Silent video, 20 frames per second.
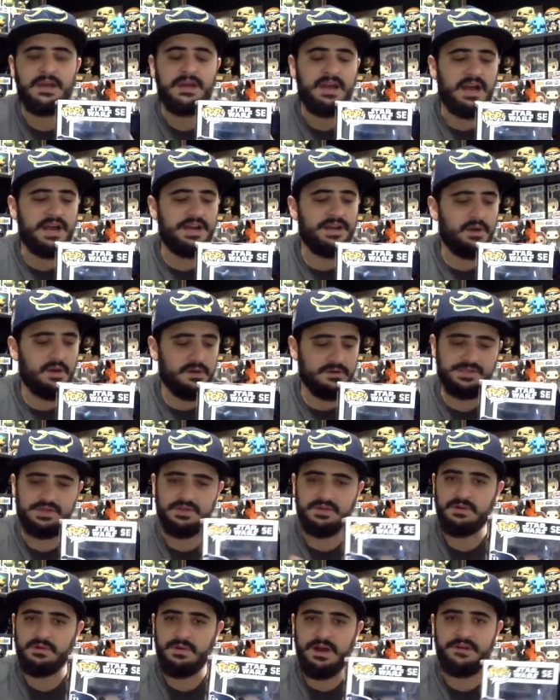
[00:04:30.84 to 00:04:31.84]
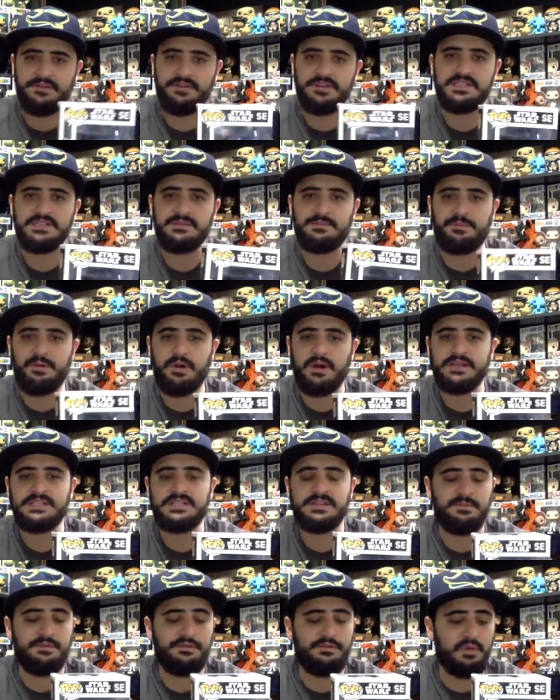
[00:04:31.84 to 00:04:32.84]
I know I was looking around at some
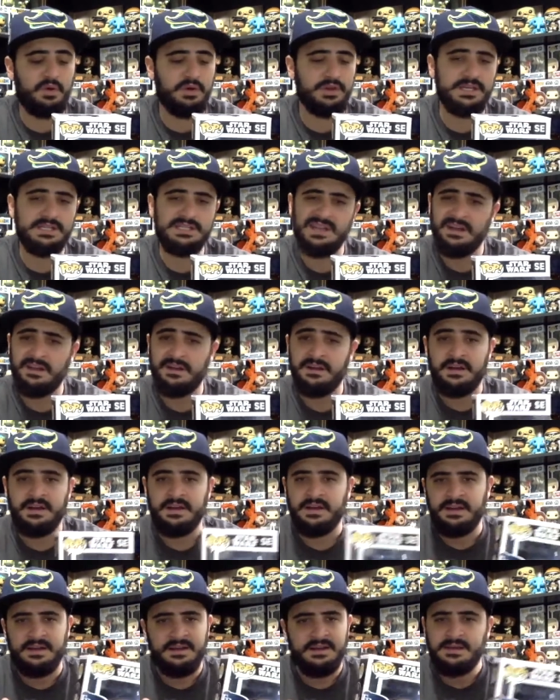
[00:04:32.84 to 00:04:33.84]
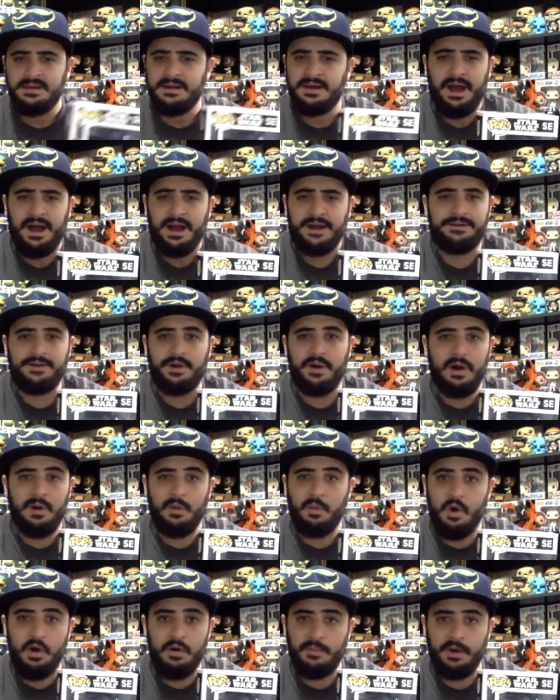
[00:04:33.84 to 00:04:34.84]
pricing before this. I don't know
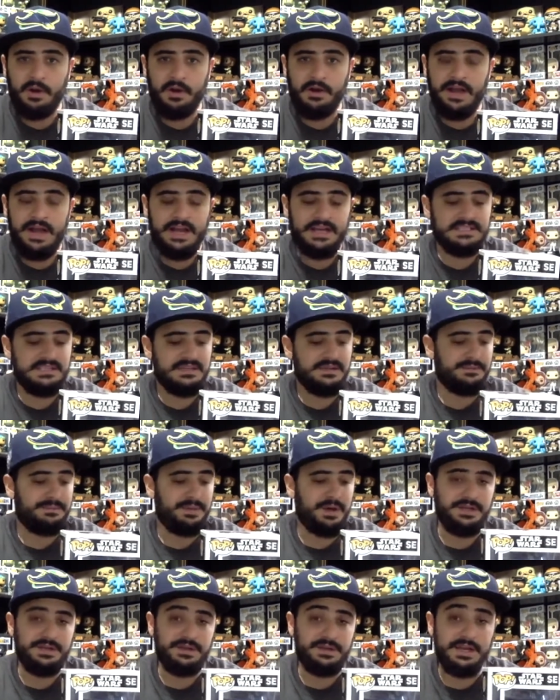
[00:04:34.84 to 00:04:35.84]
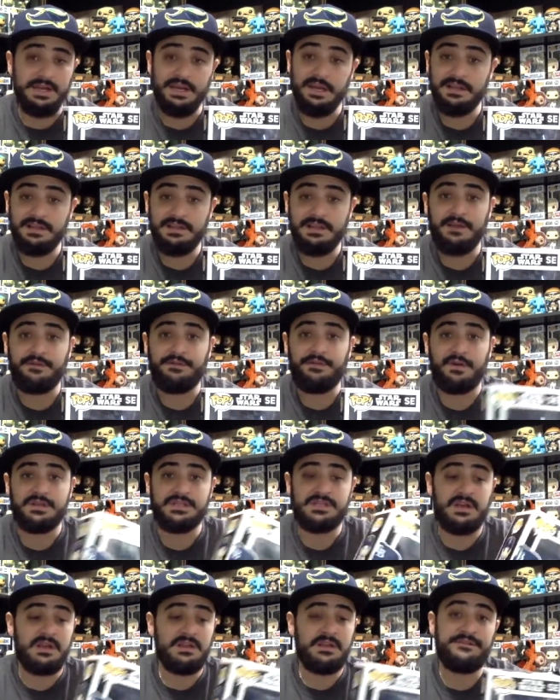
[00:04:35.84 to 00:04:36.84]
how Walmart has it, but you can get it there for a
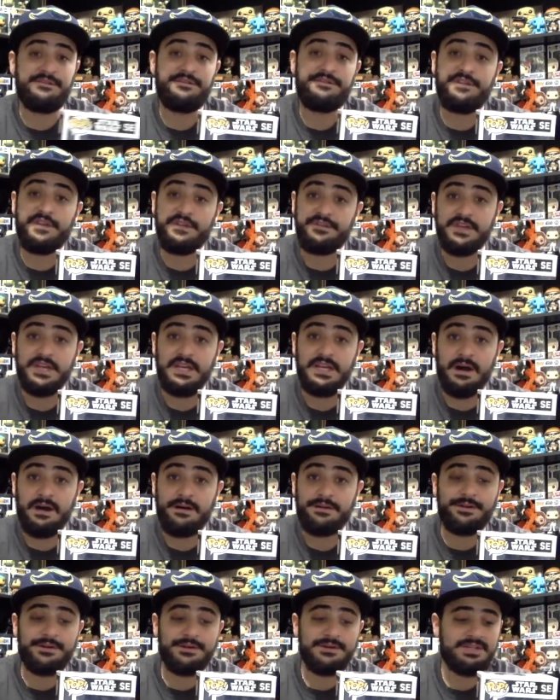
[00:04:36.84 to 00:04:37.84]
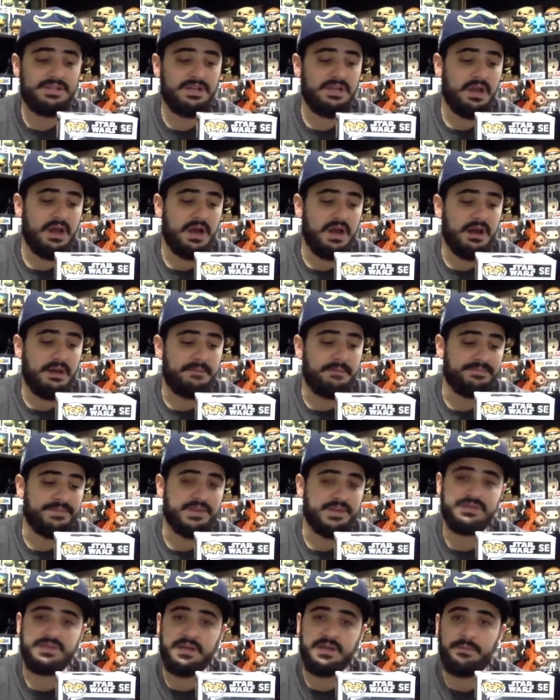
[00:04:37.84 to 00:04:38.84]
solid fifty dollars. Um,
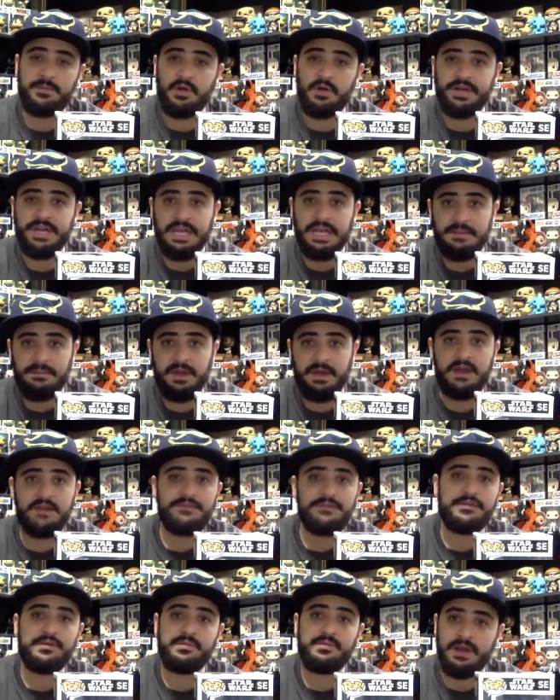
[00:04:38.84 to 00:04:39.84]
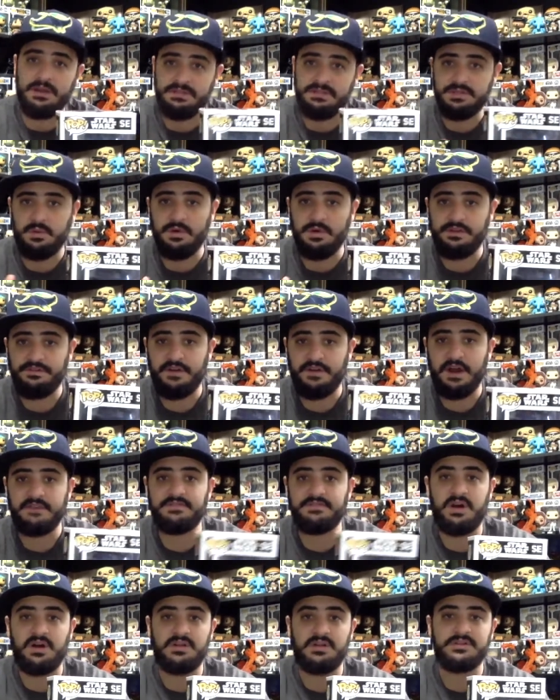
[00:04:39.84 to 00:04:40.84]
there's a couple on eBay for around
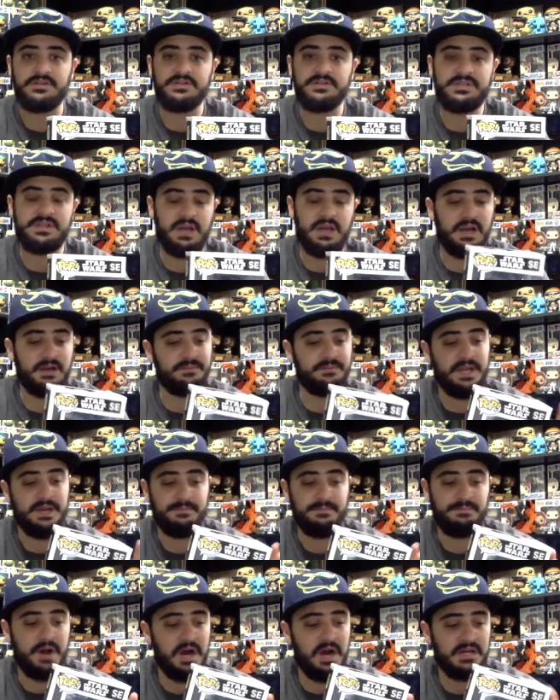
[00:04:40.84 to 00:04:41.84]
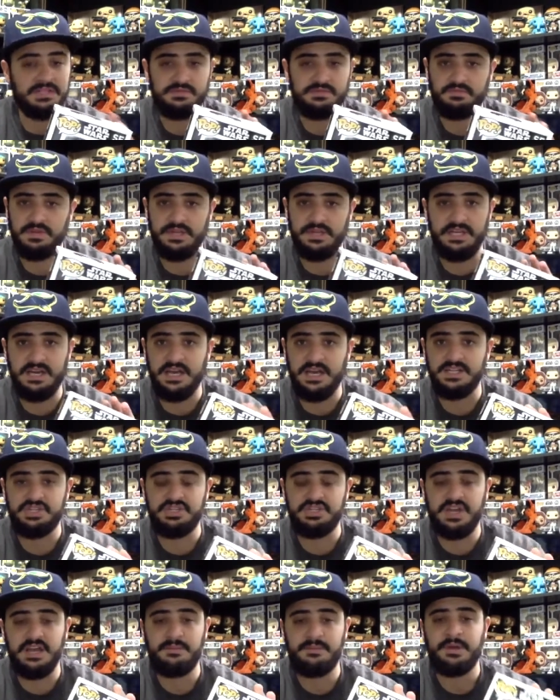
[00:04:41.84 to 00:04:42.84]
twenty-five dollars. Um, in box, really nice
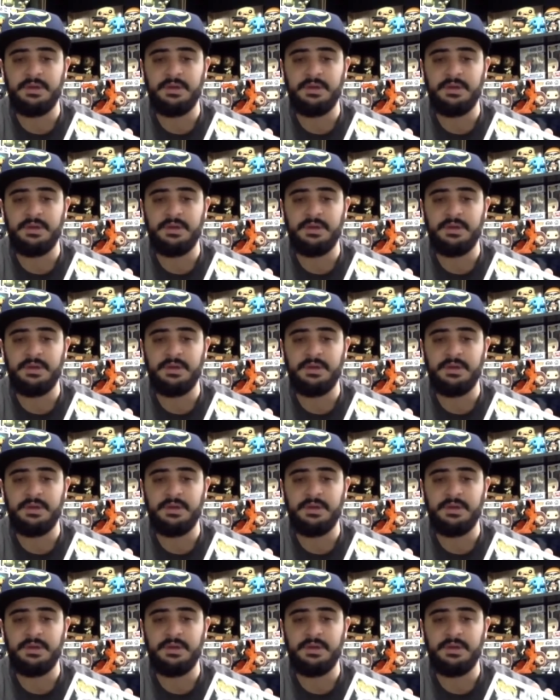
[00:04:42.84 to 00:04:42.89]
shape.